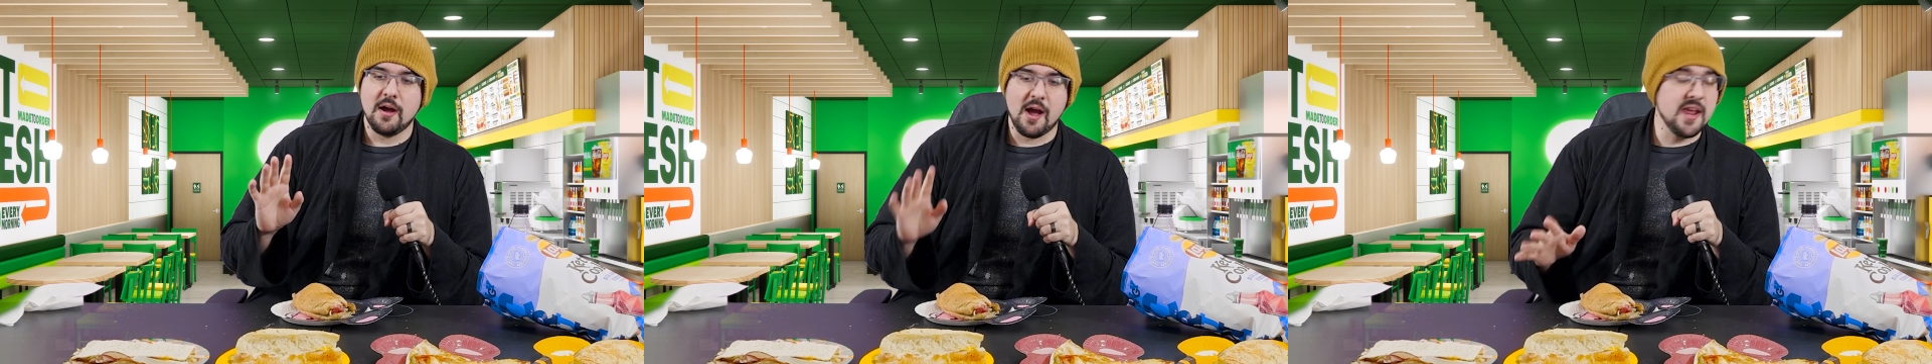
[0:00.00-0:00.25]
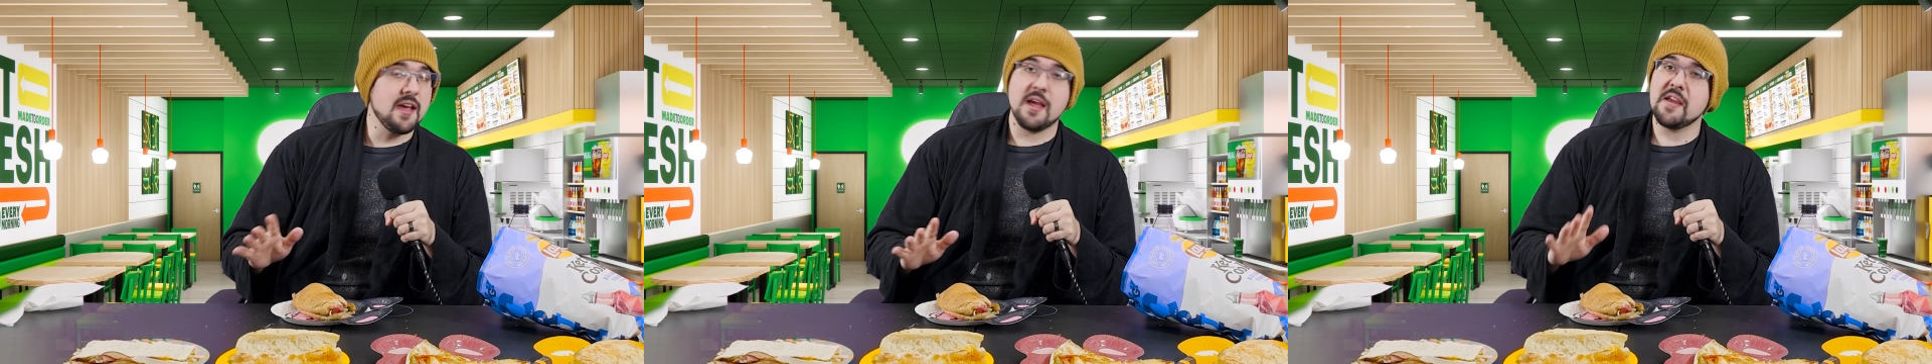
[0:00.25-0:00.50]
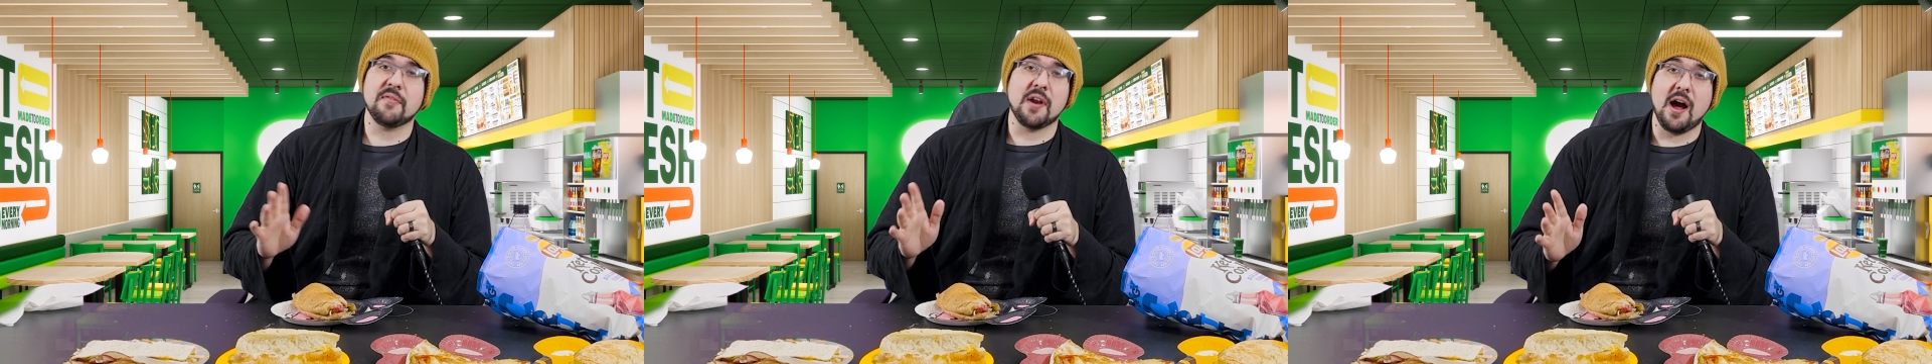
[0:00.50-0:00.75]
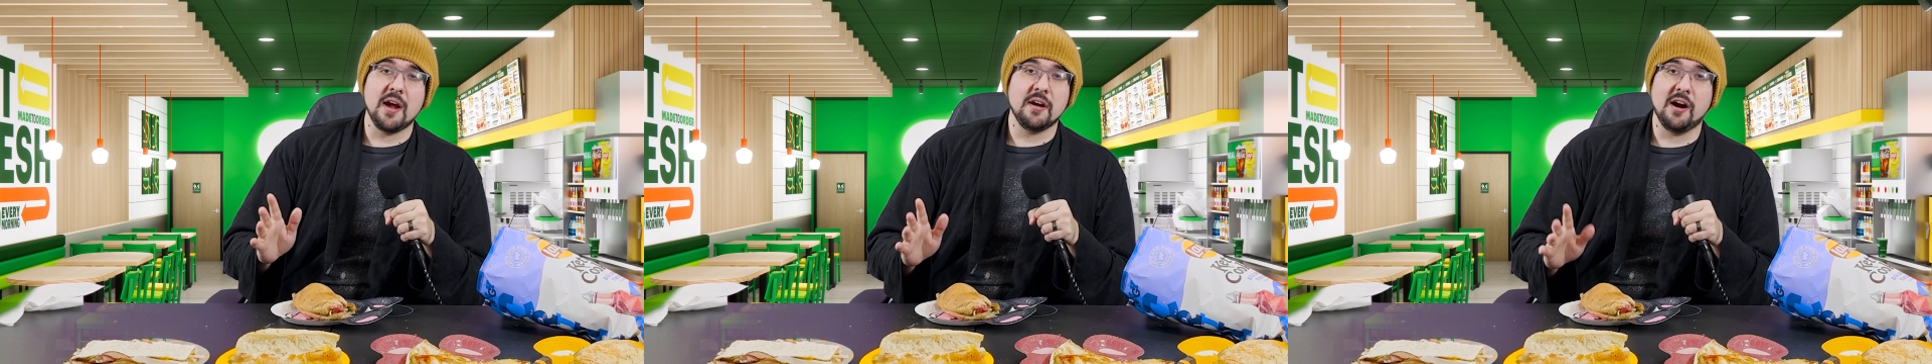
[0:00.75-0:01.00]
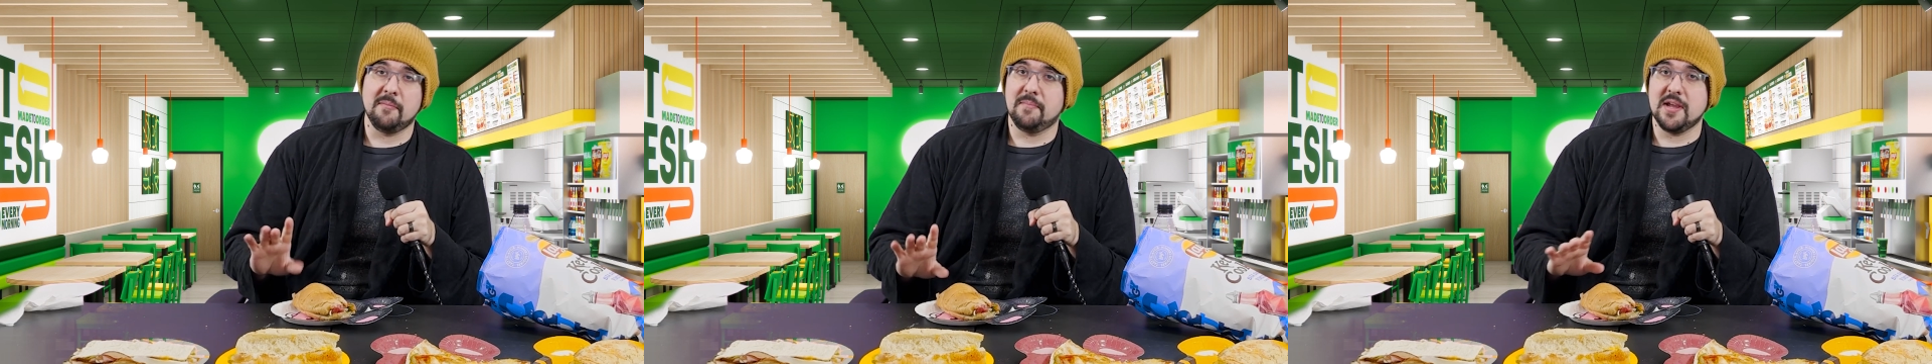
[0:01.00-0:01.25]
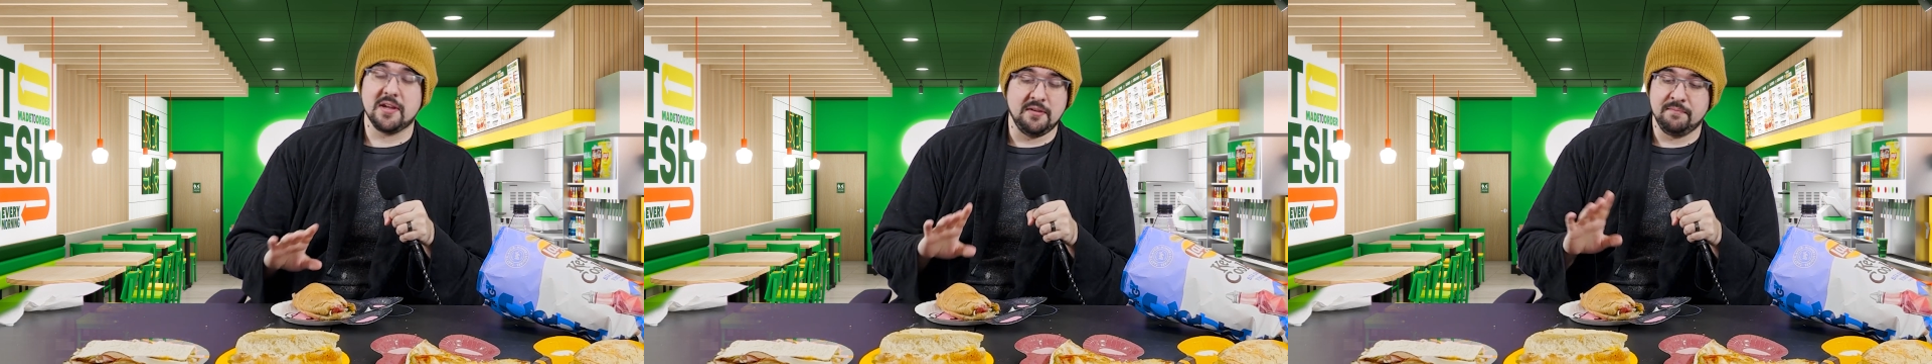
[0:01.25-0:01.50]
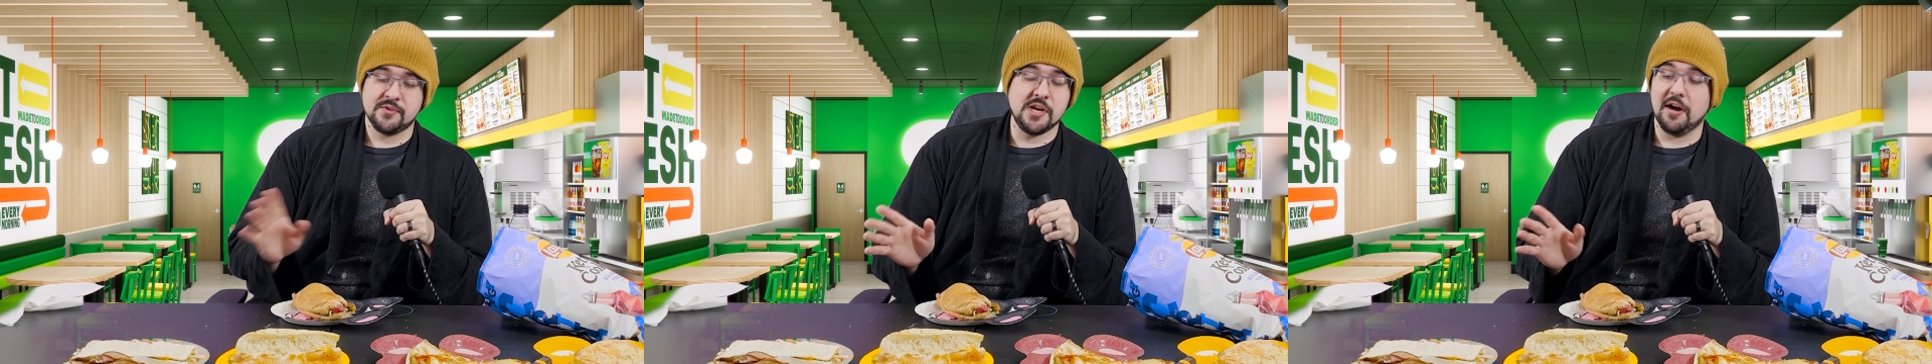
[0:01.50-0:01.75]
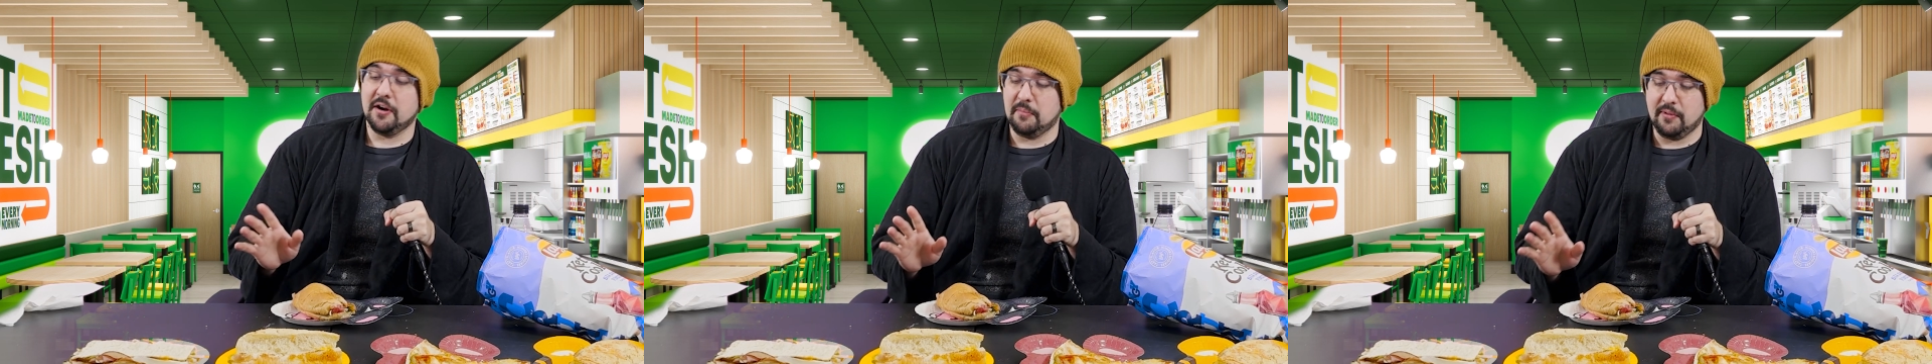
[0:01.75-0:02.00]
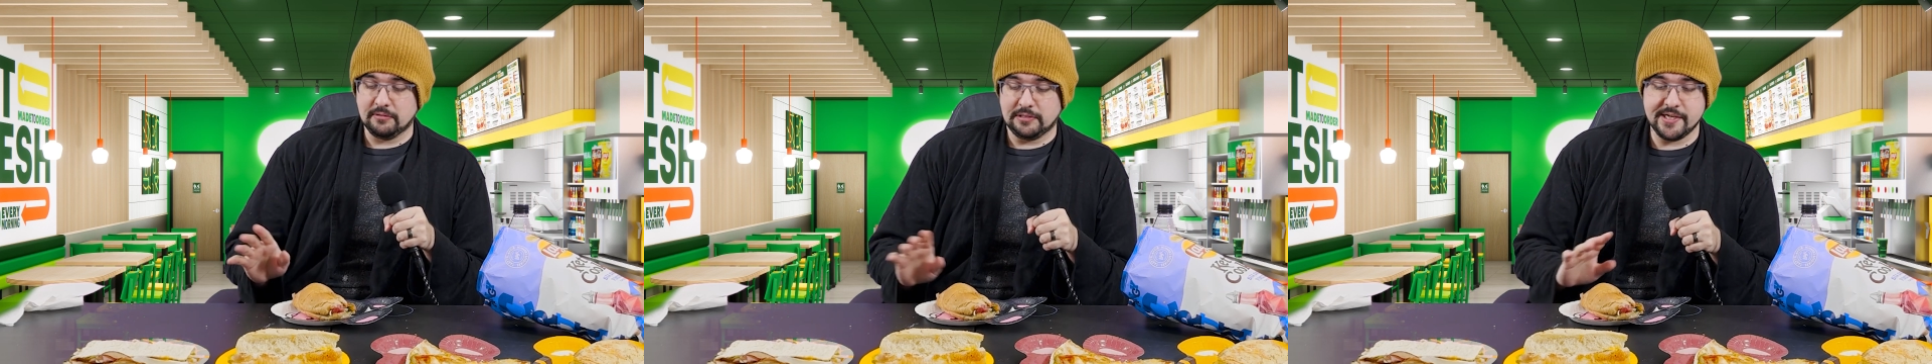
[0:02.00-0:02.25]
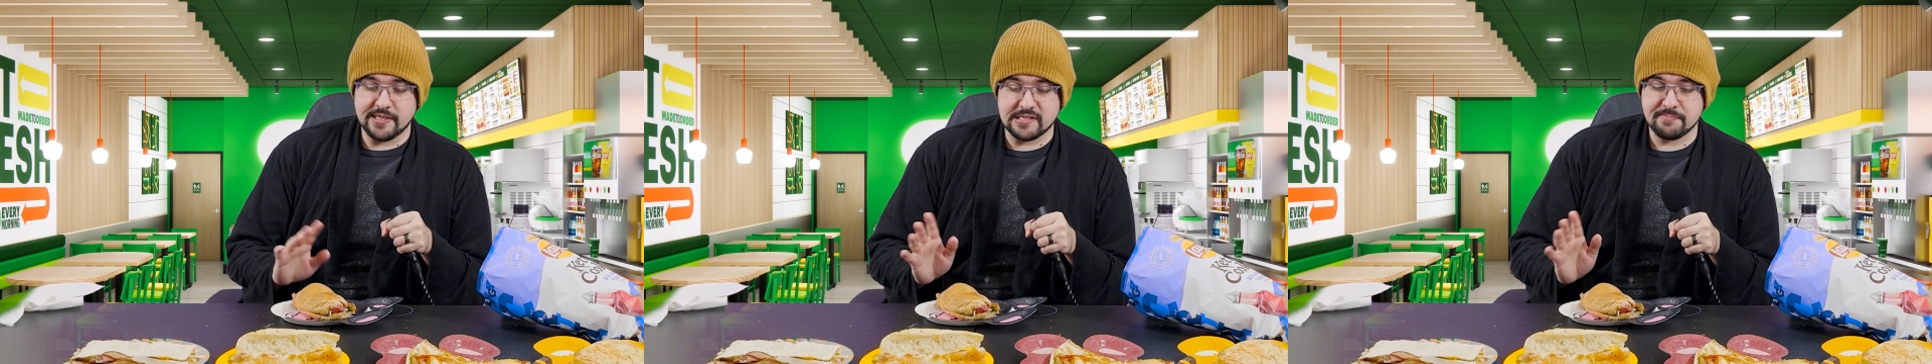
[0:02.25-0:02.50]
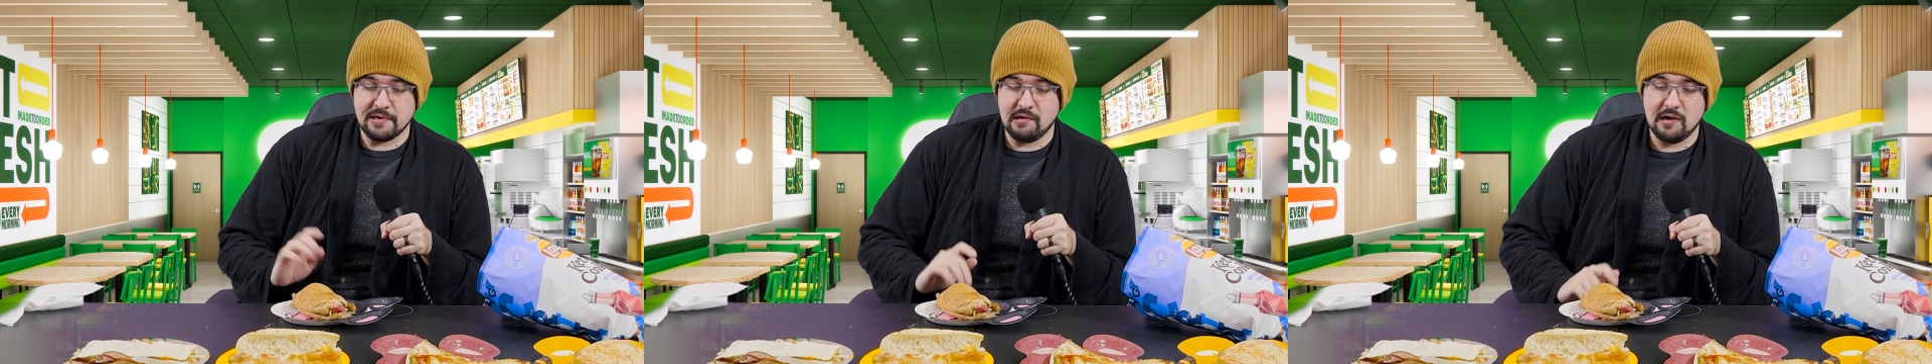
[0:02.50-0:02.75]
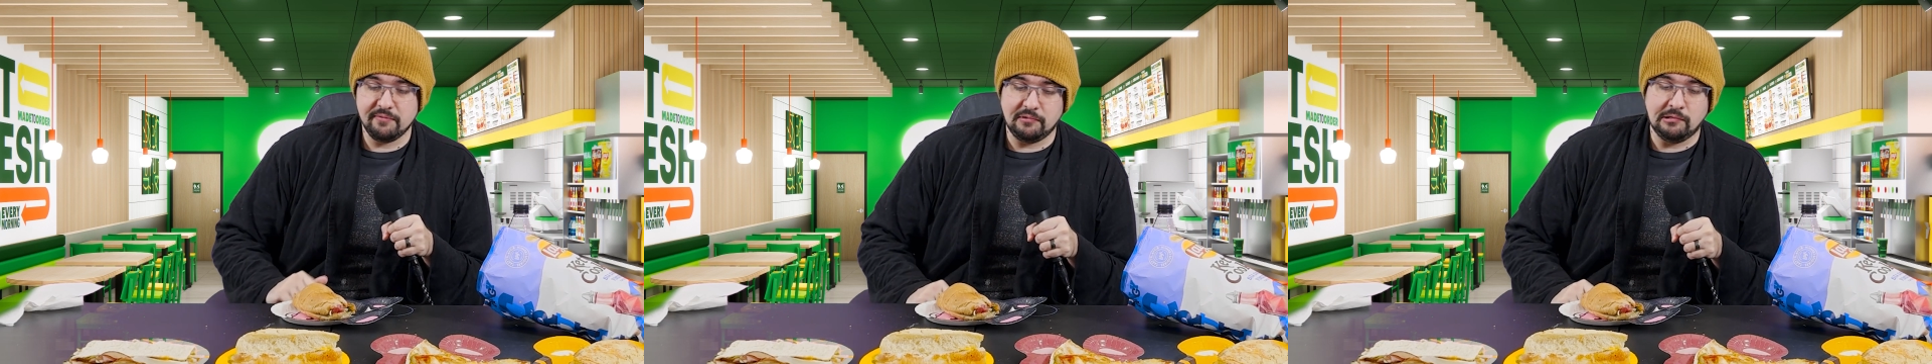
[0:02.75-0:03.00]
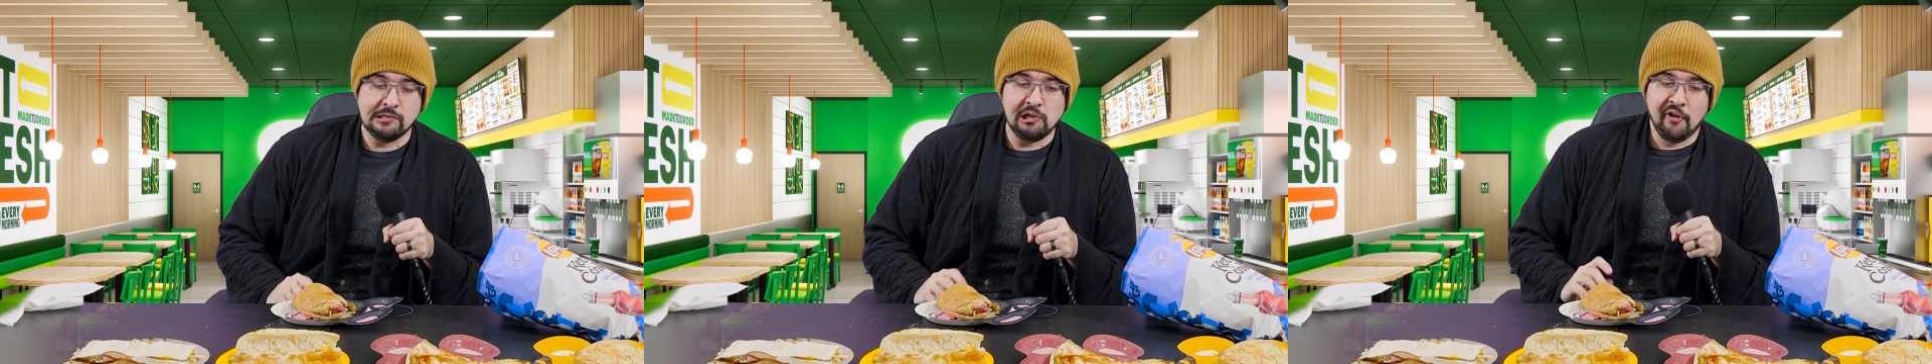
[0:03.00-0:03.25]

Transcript: Even IHOP bacon, terrible. It's been awful.